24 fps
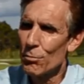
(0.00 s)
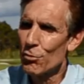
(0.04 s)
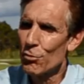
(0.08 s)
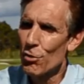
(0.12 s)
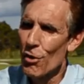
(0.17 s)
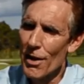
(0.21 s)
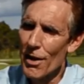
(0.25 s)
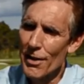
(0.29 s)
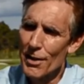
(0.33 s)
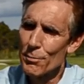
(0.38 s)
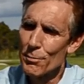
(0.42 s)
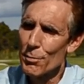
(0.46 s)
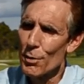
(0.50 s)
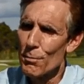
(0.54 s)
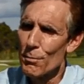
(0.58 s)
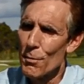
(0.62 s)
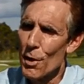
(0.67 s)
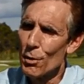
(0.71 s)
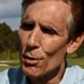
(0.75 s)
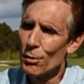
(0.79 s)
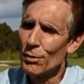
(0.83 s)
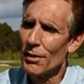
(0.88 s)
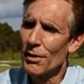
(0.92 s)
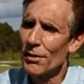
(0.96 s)
trying to
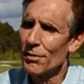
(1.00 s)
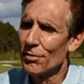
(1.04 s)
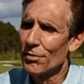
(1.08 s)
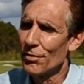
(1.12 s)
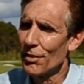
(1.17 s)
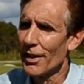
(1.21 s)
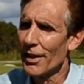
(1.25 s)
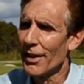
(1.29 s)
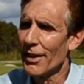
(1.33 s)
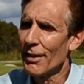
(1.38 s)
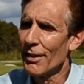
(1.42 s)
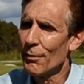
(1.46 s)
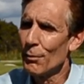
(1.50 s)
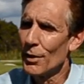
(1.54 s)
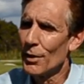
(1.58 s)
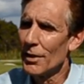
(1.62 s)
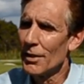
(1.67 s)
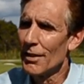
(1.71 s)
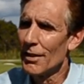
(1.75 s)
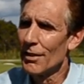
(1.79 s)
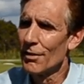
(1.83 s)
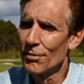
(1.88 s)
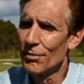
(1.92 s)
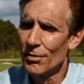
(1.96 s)
promote the city with
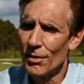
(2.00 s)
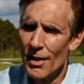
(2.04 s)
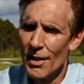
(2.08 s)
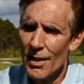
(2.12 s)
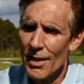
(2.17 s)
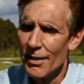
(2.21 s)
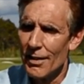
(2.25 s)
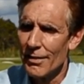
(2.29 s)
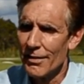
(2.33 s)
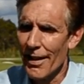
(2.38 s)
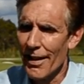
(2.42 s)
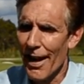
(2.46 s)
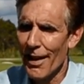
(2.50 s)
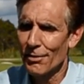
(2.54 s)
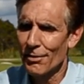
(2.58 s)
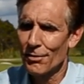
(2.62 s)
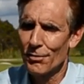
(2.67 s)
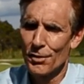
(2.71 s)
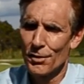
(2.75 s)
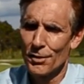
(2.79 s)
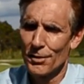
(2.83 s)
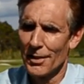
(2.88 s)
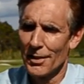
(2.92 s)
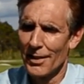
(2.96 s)
this
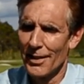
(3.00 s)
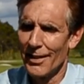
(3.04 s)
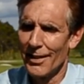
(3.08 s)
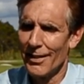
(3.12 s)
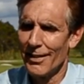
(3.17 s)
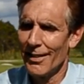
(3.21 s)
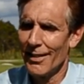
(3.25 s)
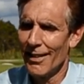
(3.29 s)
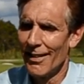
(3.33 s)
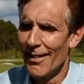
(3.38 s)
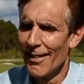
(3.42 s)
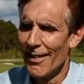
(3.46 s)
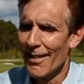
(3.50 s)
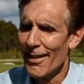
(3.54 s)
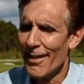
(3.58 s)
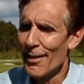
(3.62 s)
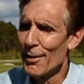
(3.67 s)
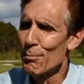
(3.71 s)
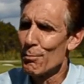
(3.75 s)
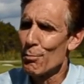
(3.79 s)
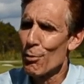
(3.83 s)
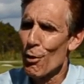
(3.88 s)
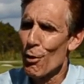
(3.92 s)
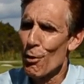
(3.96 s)
dastardly,
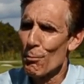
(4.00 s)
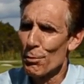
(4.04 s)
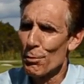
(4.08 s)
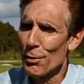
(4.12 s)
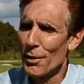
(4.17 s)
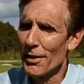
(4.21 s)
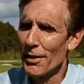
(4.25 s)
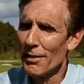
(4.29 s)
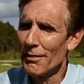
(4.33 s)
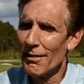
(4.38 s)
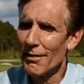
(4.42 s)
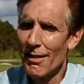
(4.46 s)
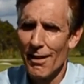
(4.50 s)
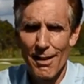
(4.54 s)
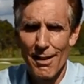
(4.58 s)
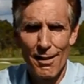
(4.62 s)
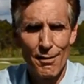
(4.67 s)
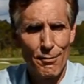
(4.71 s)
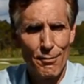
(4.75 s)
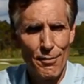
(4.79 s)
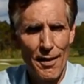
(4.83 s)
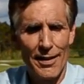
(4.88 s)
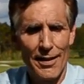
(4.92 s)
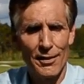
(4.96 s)
inappropriate uh,
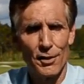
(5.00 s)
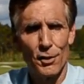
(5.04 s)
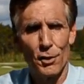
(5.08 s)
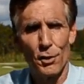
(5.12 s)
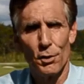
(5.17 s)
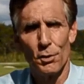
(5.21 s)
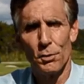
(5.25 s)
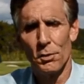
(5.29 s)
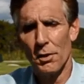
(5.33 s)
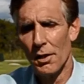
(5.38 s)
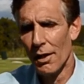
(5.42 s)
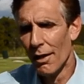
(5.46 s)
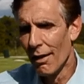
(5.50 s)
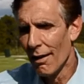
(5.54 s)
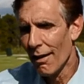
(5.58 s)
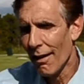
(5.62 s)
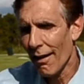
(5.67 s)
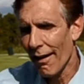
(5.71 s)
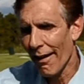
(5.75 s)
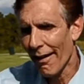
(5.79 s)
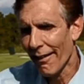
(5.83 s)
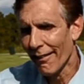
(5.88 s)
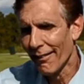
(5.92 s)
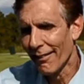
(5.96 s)
venue?
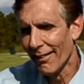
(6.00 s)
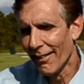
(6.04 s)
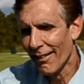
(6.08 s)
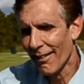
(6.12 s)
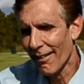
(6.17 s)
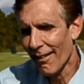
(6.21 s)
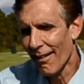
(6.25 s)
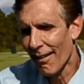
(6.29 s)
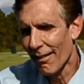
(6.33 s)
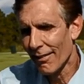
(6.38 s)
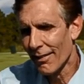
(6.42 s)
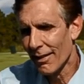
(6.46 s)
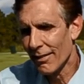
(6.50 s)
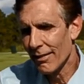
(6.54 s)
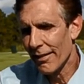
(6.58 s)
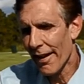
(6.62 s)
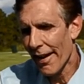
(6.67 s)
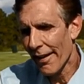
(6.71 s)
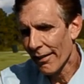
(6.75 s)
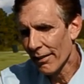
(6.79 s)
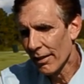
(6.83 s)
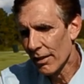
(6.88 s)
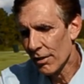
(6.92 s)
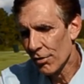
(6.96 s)
And uh, the
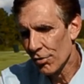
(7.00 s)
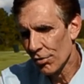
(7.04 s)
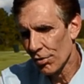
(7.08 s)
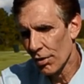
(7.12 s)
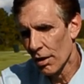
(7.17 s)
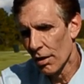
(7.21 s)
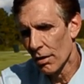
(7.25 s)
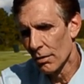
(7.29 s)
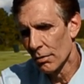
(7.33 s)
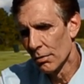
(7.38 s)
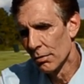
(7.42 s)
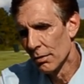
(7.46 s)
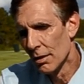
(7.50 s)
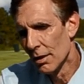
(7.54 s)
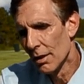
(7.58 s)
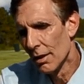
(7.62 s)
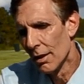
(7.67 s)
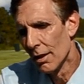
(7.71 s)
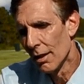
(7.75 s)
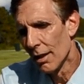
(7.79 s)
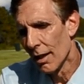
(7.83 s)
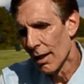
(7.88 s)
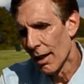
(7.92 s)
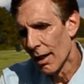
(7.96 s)
Daily Show
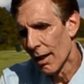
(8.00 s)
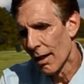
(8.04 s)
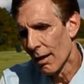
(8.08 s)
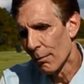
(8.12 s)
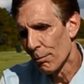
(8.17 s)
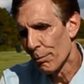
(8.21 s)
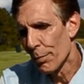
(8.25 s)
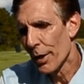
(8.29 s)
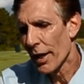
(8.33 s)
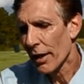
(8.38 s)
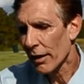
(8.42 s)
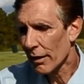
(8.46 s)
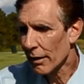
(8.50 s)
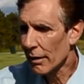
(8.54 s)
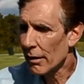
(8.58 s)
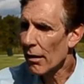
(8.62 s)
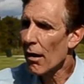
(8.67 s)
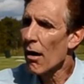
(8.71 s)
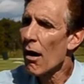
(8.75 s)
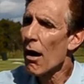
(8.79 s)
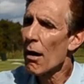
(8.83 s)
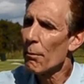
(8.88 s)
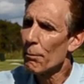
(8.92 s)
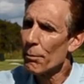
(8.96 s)
uh, picked
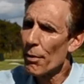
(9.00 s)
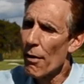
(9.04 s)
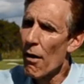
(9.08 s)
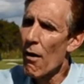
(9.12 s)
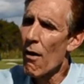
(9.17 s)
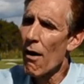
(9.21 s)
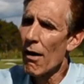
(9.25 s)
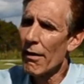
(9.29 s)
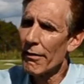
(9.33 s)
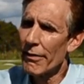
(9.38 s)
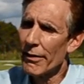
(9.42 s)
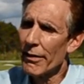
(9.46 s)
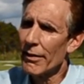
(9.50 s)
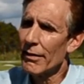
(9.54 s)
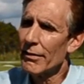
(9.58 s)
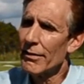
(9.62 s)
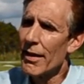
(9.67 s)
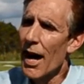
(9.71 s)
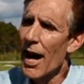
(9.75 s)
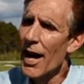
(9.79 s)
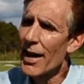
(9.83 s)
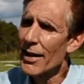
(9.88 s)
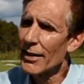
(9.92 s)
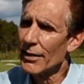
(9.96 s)
up on the
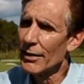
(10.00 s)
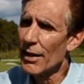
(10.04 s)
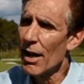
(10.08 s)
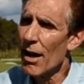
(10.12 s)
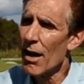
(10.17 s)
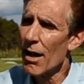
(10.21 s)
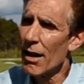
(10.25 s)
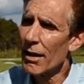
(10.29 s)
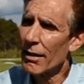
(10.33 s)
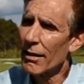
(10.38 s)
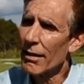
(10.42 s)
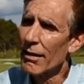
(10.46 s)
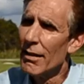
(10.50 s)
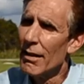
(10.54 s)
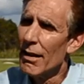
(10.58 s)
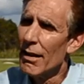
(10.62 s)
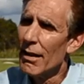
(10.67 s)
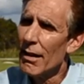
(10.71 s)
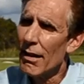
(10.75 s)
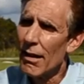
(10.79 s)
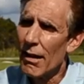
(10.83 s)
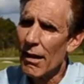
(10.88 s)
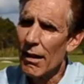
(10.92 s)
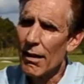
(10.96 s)
dialogue
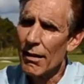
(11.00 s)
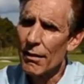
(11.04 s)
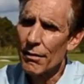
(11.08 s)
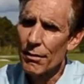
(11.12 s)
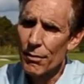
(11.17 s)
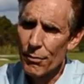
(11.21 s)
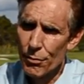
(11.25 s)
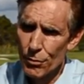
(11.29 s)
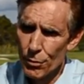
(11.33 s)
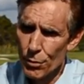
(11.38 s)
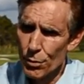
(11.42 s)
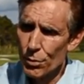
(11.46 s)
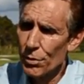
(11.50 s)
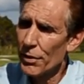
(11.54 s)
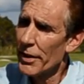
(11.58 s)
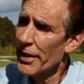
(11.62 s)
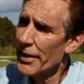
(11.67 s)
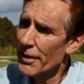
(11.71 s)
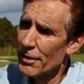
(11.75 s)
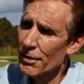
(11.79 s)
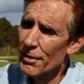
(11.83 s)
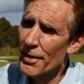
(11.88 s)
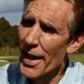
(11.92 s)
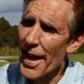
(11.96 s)
uh, through the
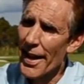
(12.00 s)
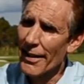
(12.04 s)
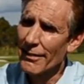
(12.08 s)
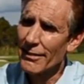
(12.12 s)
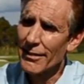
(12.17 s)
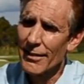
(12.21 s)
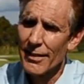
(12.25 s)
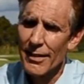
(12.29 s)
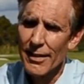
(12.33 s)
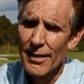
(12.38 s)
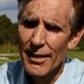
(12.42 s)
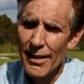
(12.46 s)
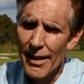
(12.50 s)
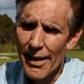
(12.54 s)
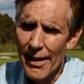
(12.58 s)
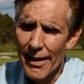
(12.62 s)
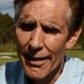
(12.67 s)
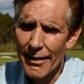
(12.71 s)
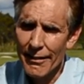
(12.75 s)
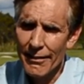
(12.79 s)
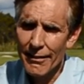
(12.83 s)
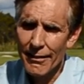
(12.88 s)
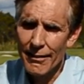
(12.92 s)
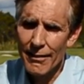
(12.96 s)
internet.
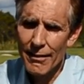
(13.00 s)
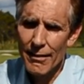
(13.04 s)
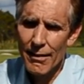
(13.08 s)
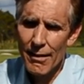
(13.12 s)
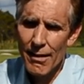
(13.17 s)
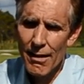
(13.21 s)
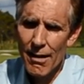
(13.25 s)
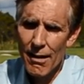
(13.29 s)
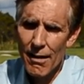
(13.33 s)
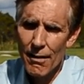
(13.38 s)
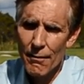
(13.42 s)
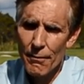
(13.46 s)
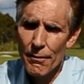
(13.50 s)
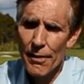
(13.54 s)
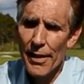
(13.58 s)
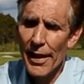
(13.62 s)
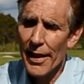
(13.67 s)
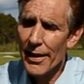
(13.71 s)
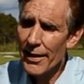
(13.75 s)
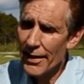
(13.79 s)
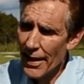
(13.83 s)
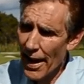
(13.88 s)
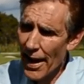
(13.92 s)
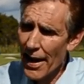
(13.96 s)
And um,
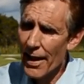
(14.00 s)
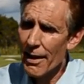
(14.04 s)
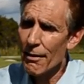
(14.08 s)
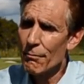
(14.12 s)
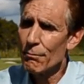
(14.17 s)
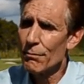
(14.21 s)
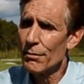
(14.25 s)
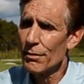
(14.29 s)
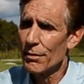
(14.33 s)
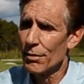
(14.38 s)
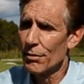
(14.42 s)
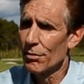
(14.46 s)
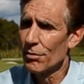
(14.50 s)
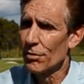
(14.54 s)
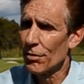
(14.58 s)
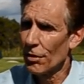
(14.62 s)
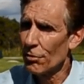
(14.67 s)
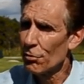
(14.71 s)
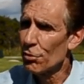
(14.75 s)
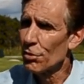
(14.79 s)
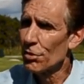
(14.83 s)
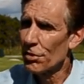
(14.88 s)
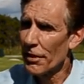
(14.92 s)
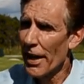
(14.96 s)
they came to
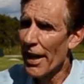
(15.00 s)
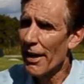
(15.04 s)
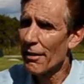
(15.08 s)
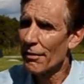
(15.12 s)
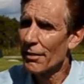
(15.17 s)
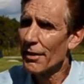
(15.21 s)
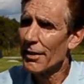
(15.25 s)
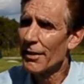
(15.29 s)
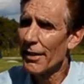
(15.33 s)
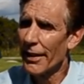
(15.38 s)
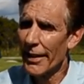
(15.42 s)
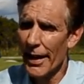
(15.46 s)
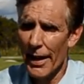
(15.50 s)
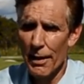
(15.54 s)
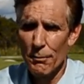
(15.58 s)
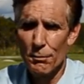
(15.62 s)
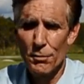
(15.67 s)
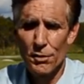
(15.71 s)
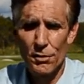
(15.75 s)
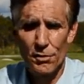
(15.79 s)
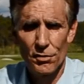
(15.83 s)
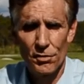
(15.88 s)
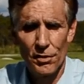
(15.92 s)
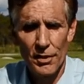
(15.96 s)
Citrus County, they came to
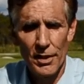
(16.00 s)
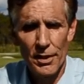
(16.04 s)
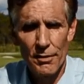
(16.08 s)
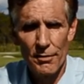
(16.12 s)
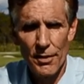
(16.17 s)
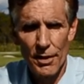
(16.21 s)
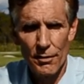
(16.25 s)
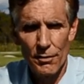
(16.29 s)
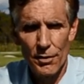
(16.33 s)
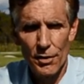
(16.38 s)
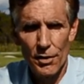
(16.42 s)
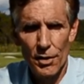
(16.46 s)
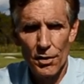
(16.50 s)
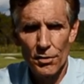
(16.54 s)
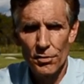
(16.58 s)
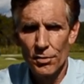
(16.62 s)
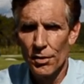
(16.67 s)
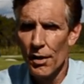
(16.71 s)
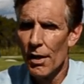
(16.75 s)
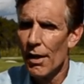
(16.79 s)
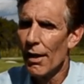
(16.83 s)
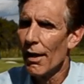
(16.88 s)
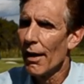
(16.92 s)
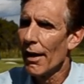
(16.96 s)
the city of Inverness,
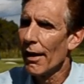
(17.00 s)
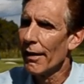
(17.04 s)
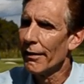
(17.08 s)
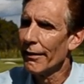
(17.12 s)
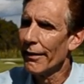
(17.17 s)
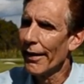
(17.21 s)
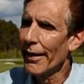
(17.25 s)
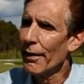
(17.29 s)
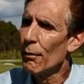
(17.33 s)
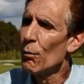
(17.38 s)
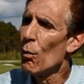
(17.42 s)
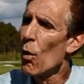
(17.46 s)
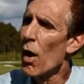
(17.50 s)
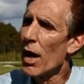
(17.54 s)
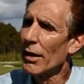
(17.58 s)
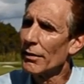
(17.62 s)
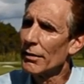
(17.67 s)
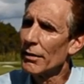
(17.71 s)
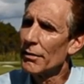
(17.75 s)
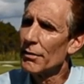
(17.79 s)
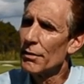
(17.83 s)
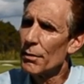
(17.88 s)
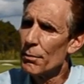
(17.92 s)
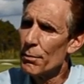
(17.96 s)
and they
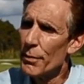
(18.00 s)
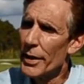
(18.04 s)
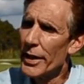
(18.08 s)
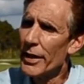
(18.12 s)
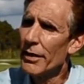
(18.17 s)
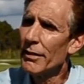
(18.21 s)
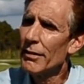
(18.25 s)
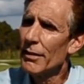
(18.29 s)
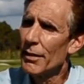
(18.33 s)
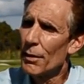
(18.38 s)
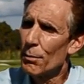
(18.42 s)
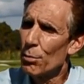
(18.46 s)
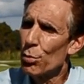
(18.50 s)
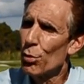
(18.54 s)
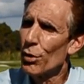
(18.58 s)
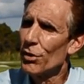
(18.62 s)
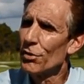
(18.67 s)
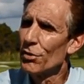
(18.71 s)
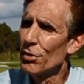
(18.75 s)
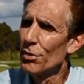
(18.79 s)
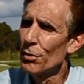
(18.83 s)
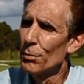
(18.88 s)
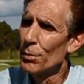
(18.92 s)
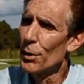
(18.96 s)
wanted to meet the
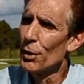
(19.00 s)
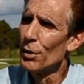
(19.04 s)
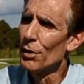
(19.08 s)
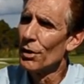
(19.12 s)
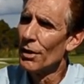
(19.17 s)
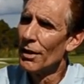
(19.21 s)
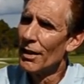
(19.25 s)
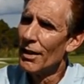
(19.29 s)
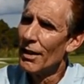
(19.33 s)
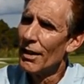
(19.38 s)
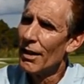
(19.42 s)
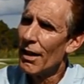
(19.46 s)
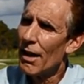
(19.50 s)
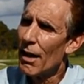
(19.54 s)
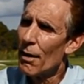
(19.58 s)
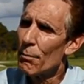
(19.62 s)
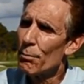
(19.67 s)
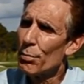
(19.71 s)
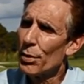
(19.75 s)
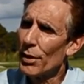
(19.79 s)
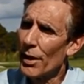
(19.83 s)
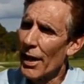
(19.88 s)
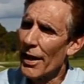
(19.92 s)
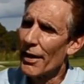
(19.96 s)
principal uh,
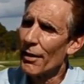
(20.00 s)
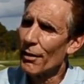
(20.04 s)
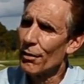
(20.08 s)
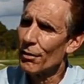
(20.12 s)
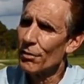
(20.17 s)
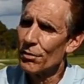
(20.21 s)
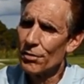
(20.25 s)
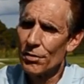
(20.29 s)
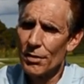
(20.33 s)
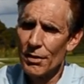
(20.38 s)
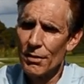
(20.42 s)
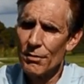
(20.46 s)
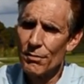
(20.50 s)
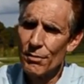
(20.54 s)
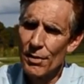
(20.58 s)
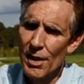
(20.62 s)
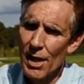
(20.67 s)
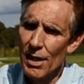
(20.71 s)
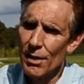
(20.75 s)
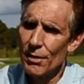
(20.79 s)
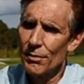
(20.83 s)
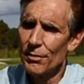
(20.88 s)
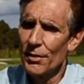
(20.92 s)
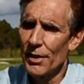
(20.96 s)
players
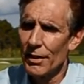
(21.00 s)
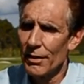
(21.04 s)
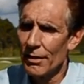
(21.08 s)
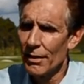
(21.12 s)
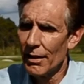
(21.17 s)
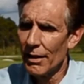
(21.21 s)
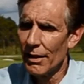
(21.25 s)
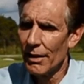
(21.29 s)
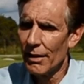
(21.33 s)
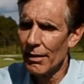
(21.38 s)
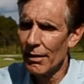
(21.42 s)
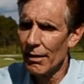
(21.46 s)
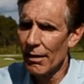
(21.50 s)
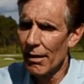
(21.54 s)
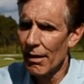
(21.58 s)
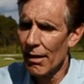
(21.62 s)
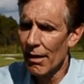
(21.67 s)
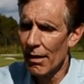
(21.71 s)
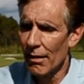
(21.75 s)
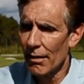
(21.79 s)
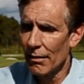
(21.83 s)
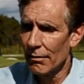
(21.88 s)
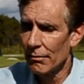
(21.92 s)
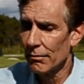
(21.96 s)
involved in the
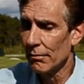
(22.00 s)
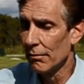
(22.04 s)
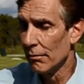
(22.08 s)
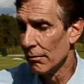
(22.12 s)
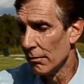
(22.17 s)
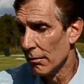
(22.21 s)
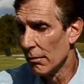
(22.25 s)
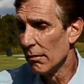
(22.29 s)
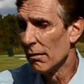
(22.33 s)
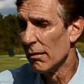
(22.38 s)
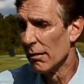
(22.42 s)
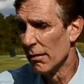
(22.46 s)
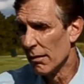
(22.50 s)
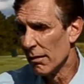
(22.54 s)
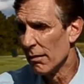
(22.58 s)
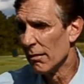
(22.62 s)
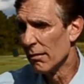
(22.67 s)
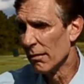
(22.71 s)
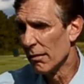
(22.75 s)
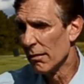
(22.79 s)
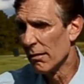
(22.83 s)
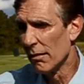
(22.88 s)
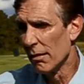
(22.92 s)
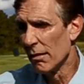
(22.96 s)
uh,
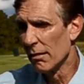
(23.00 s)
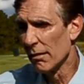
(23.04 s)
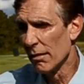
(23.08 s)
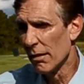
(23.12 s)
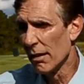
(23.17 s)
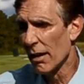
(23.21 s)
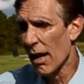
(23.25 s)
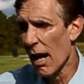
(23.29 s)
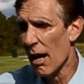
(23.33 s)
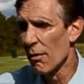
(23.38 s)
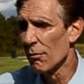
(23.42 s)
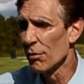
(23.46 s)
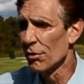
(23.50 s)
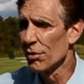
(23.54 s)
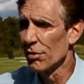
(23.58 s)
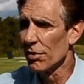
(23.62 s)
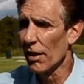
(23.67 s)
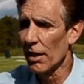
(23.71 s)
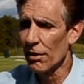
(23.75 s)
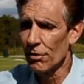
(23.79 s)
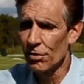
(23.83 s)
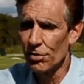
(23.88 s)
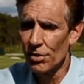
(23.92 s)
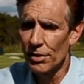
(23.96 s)
The, the
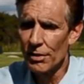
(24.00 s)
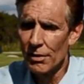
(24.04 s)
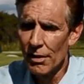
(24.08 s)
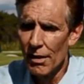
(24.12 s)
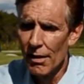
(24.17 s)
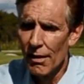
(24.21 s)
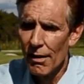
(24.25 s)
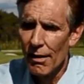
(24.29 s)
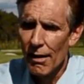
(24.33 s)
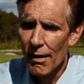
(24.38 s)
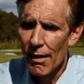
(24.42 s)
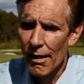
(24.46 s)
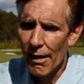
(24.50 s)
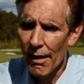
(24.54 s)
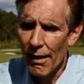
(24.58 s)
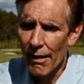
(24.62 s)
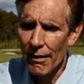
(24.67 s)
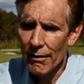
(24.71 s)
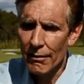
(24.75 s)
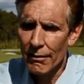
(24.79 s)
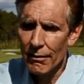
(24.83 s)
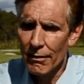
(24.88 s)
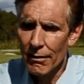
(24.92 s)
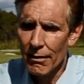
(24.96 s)
conversation,
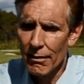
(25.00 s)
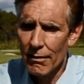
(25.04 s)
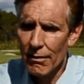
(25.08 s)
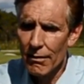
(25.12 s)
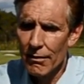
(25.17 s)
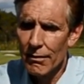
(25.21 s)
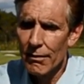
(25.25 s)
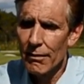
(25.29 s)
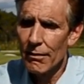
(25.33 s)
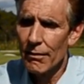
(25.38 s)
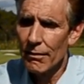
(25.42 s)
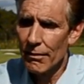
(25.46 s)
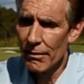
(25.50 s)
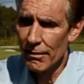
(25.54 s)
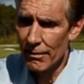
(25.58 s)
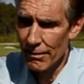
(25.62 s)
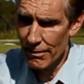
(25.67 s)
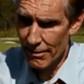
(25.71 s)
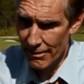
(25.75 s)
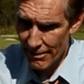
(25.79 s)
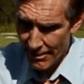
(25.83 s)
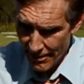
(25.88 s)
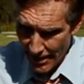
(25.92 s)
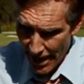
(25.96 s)
and
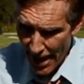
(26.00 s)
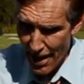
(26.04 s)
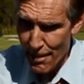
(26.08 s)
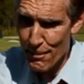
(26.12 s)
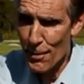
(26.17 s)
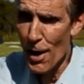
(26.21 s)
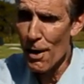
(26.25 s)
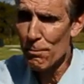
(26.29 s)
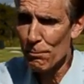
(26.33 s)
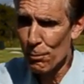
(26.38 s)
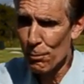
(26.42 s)
came up